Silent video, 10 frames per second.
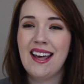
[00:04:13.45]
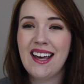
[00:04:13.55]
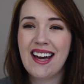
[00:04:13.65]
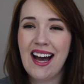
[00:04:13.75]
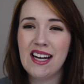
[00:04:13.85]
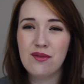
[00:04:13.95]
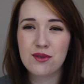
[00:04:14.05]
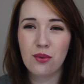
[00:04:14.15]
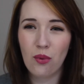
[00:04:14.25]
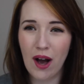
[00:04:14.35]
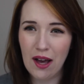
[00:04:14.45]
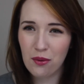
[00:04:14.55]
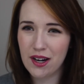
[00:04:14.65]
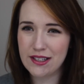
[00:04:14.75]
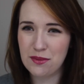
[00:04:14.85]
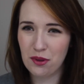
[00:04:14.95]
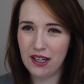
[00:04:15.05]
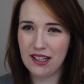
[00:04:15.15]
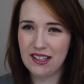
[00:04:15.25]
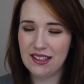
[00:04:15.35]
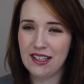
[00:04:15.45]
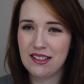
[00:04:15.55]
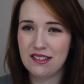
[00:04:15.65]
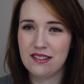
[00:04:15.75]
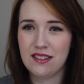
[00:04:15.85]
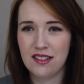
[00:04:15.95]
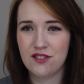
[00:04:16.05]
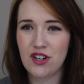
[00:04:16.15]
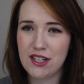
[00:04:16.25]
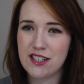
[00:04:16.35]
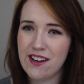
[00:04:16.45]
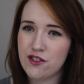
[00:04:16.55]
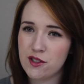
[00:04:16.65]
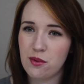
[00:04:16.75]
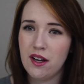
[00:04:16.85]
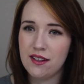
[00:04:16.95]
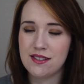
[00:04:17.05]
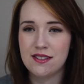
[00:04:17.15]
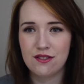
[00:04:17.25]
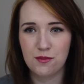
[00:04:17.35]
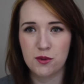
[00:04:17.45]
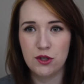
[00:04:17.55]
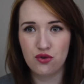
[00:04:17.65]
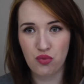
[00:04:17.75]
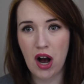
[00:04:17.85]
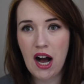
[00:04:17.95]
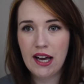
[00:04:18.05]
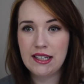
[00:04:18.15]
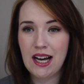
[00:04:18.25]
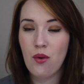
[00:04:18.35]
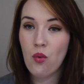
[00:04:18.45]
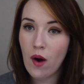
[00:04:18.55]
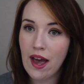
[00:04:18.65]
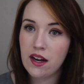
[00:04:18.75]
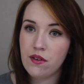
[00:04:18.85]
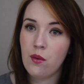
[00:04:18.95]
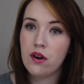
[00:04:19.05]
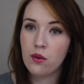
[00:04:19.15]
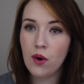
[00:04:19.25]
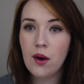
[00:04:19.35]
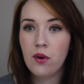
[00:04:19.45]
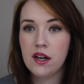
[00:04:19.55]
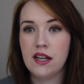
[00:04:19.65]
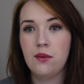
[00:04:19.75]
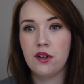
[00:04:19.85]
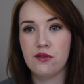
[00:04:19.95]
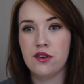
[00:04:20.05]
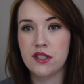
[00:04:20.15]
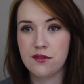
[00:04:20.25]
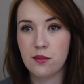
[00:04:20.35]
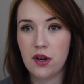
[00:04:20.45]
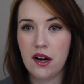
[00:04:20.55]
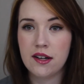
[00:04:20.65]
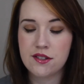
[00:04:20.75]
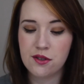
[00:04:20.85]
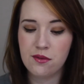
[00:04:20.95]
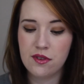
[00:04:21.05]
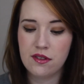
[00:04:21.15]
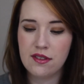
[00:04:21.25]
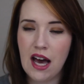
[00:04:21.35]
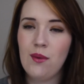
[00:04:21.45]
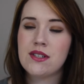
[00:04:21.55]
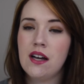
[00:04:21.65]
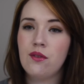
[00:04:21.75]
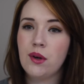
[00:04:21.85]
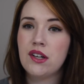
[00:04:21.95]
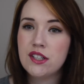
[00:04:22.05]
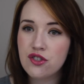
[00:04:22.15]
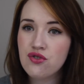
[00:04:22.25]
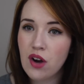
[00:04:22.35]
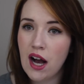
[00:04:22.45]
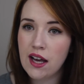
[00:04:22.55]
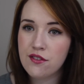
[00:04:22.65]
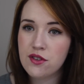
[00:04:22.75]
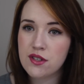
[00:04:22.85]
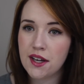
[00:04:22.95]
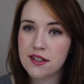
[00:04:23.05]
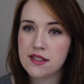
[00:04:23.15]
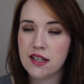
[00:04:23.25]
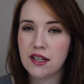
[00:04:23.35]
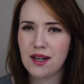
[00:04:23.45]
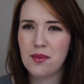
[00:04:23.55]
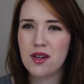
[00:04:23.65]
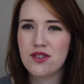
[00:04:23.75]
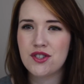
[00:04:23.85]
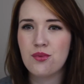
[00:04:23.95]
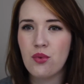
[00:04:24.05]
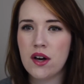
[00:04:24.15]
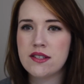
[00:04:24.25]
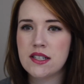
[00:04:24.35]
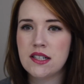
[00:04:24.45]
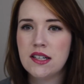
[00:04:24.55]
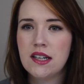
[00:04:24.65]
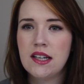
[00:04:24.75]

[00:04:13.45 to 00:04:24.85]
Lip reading: it kind of was wet when I sprayed it. Like dry texturizing spray is supposed to be dry, not wet. If I wanted a wet one, I would go for a different product. So that was kind of weird. It did dry a few seconds later, but it just wasn't,